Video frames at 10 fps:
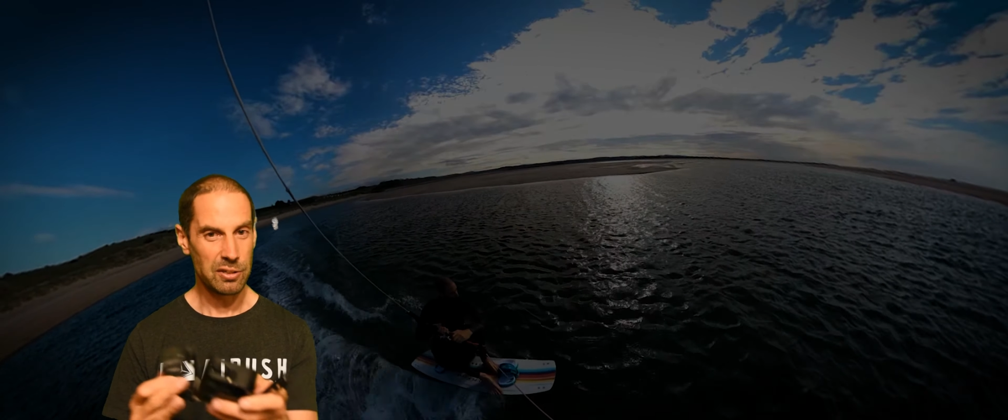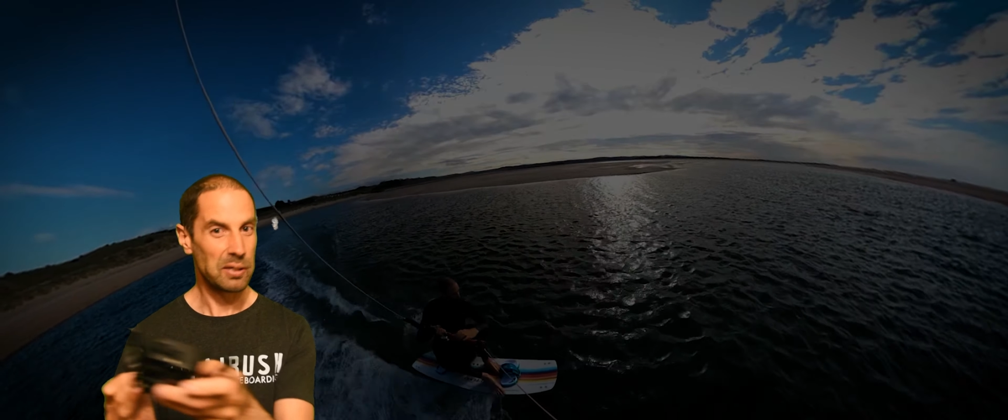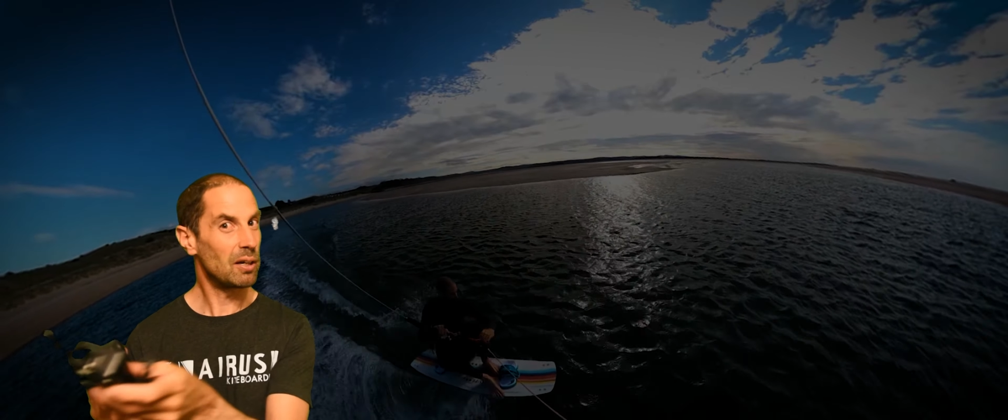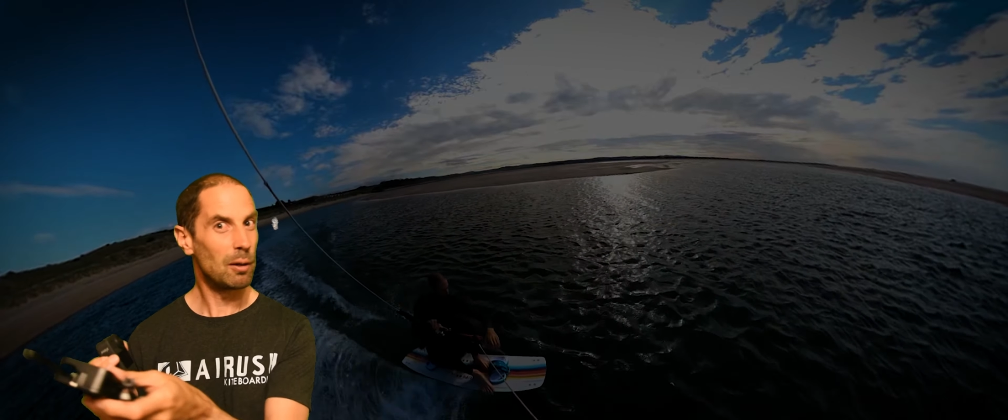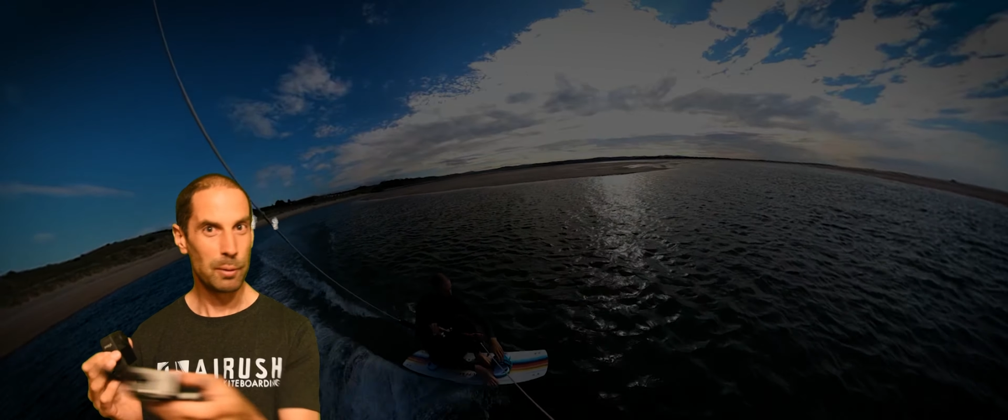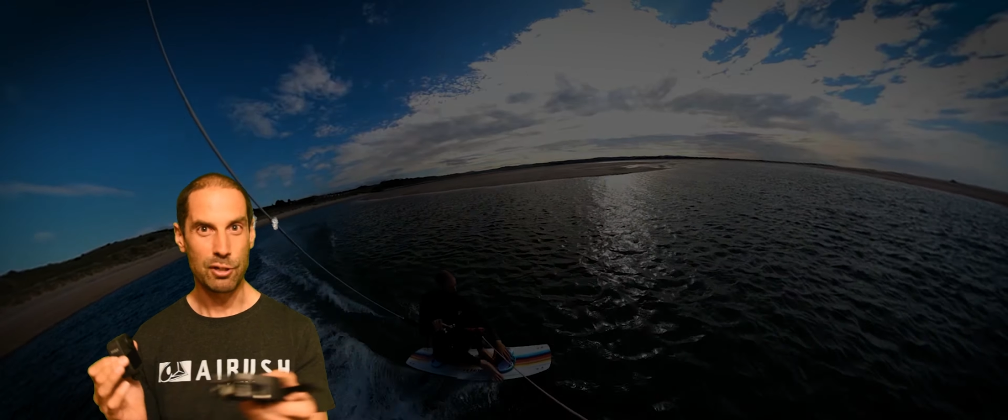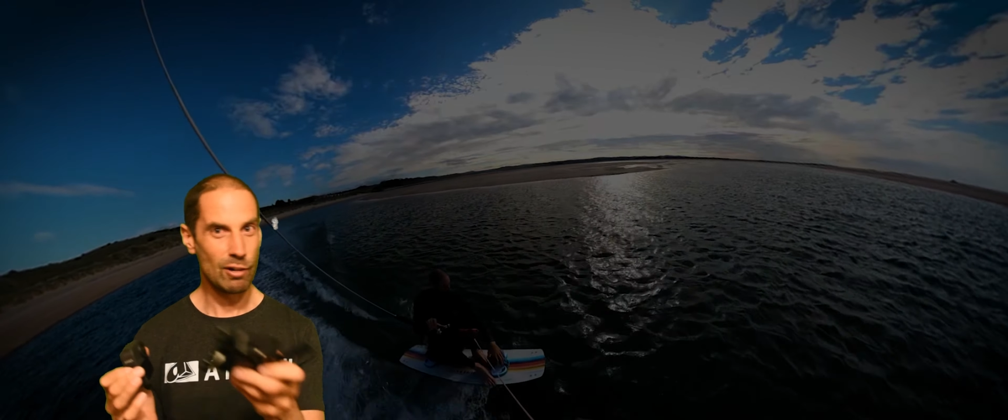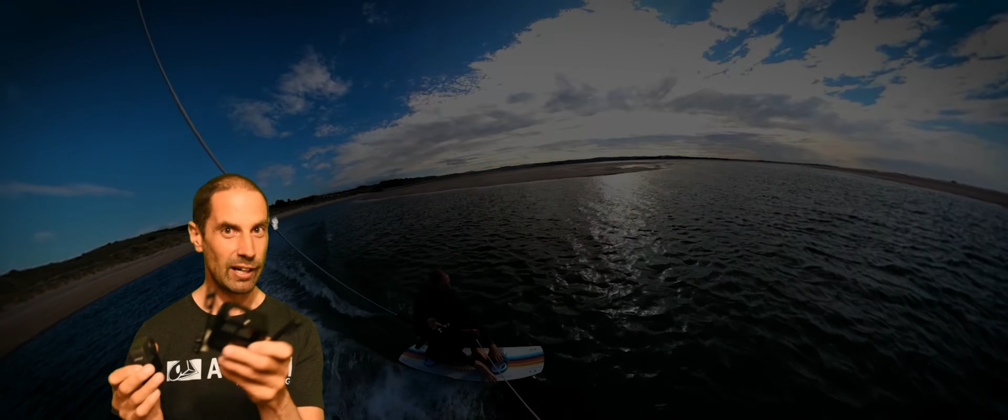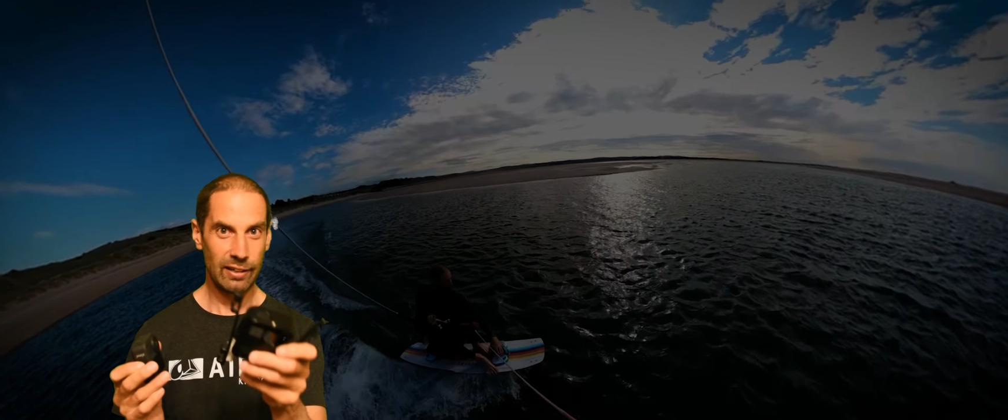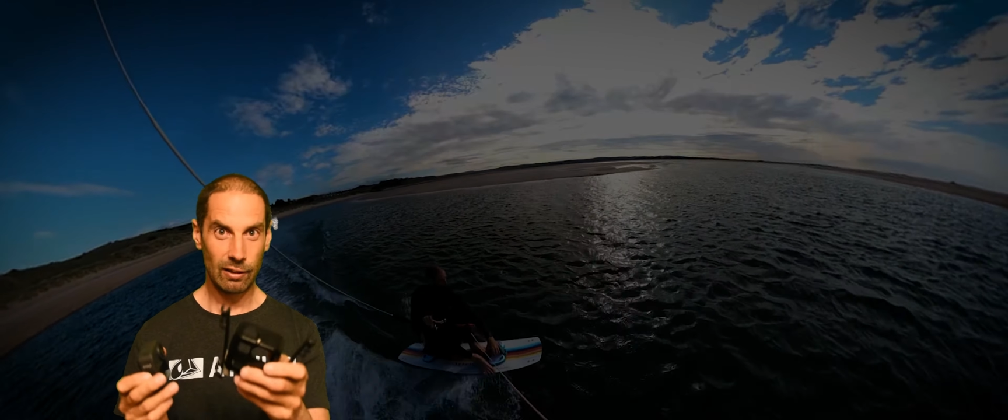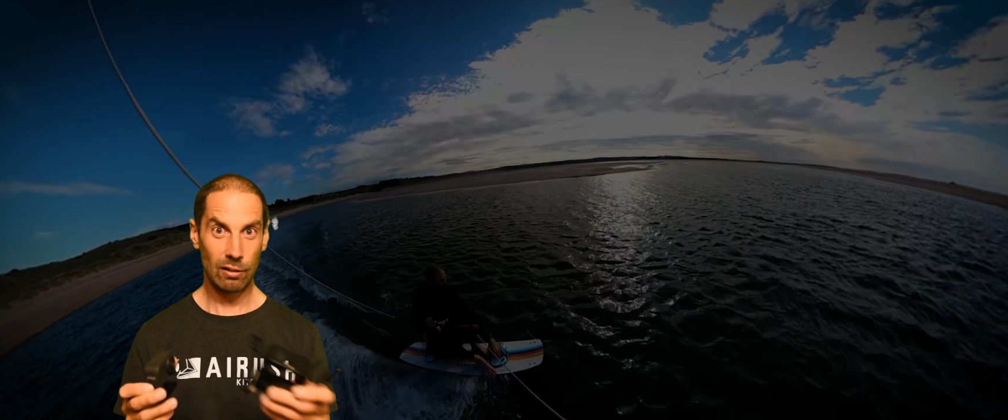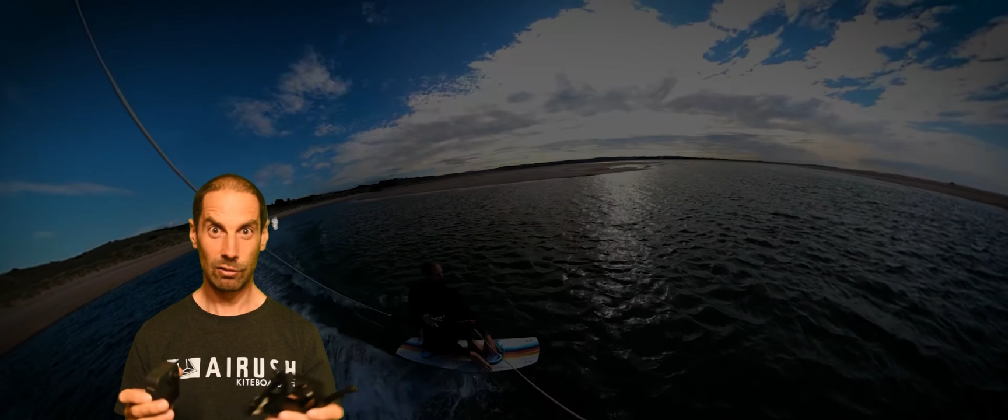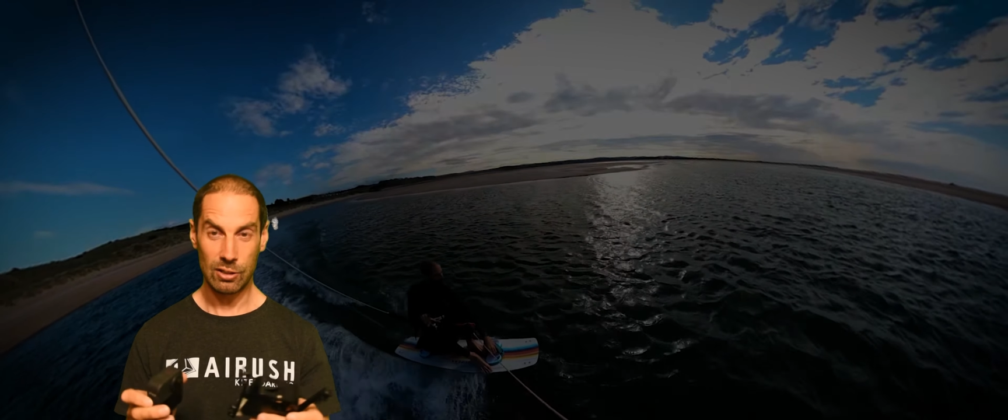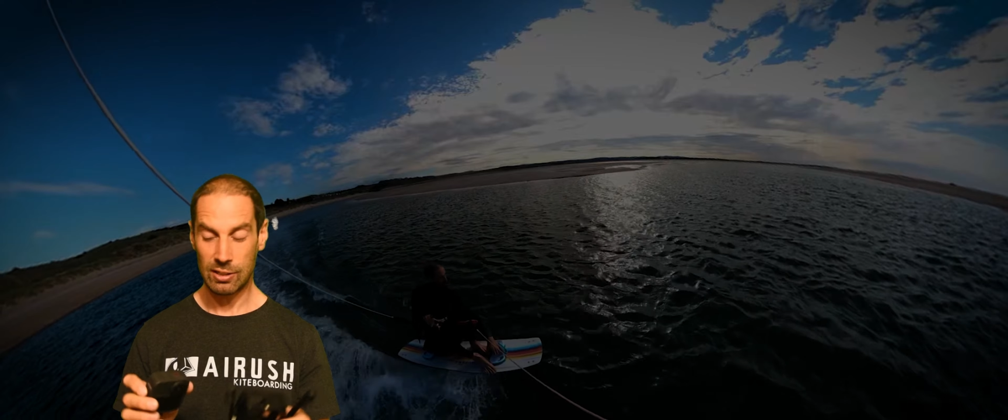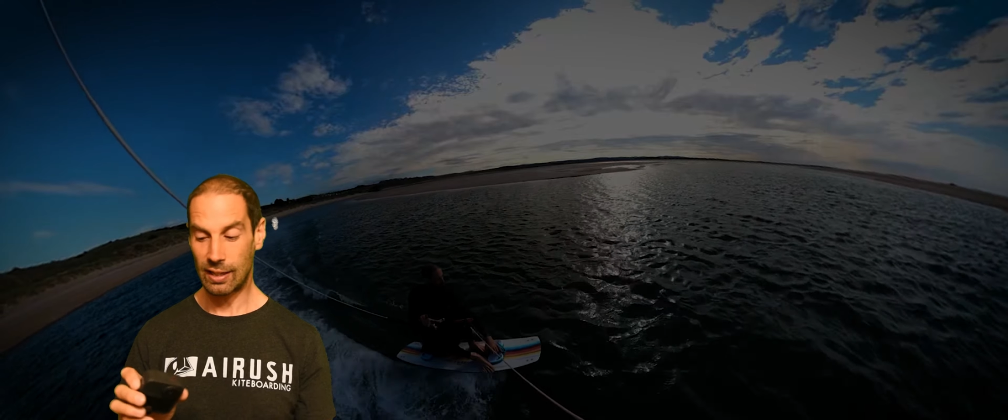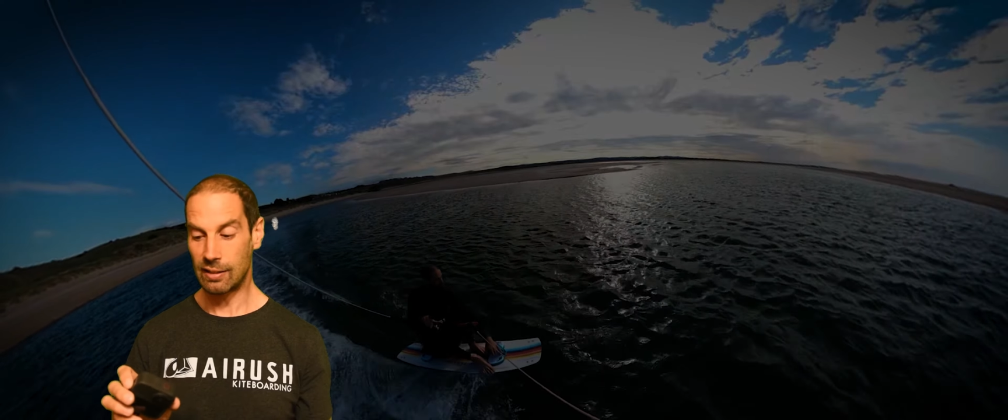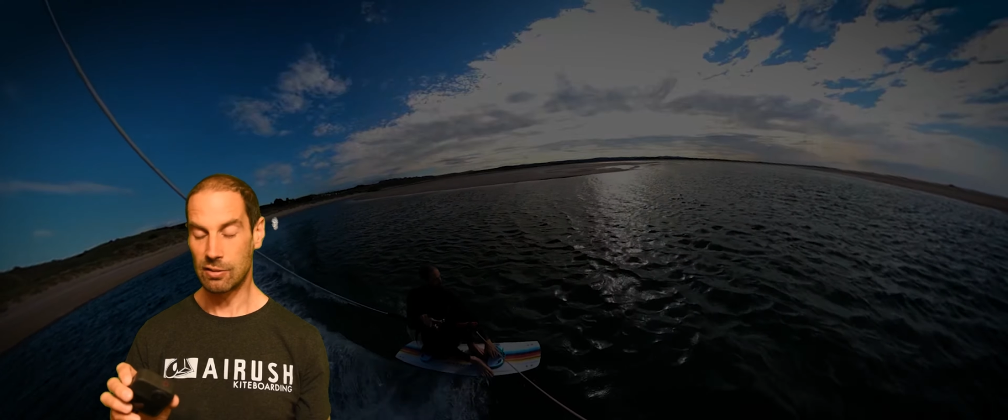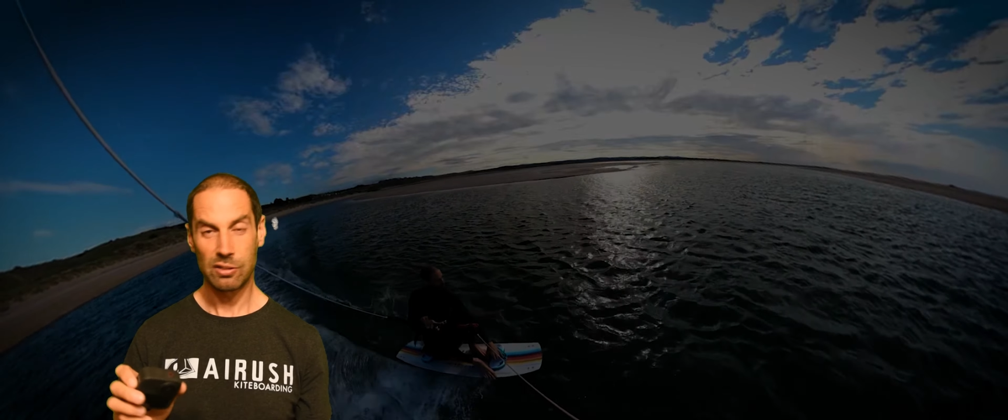so you can't be dragging it along the sand,